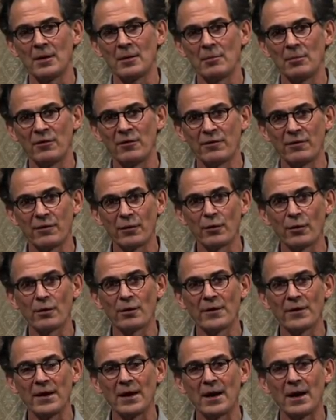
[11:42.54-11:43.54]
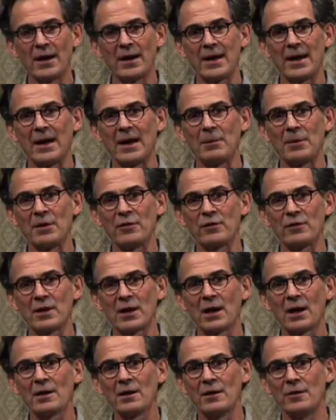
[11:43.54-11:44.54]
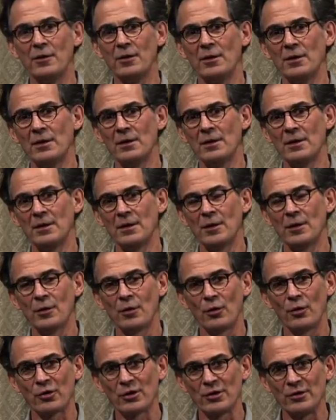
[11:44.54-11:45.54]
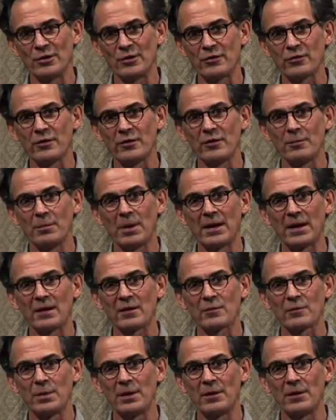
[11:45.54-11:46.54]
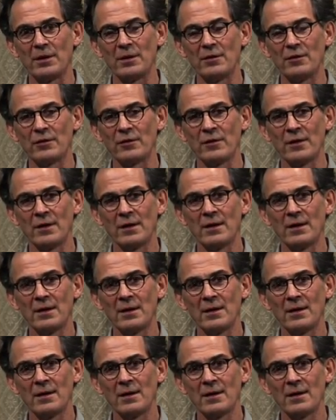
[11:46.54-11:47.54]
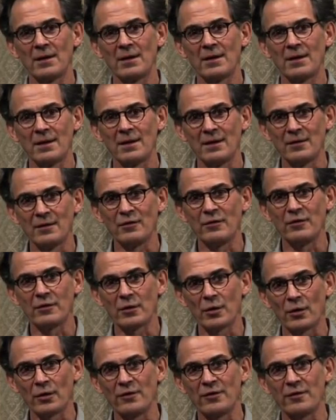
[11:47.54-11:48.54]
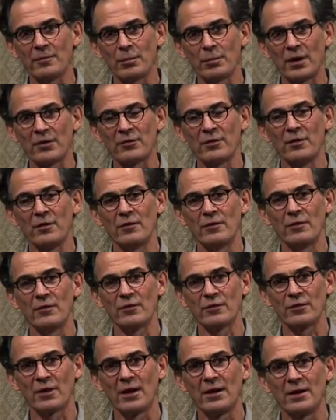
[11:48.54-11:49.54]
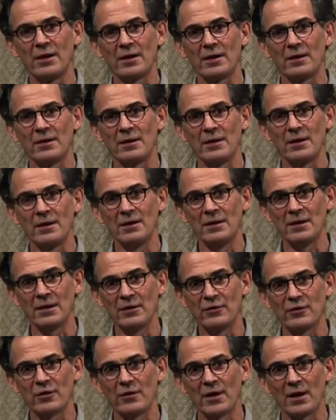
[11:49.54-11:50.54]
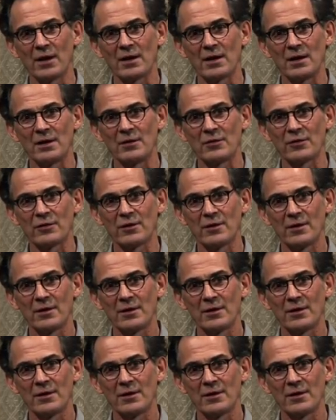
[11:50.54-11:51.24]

before the I am is colored or conditioned by experience, is God's presence shining in each of our hearts.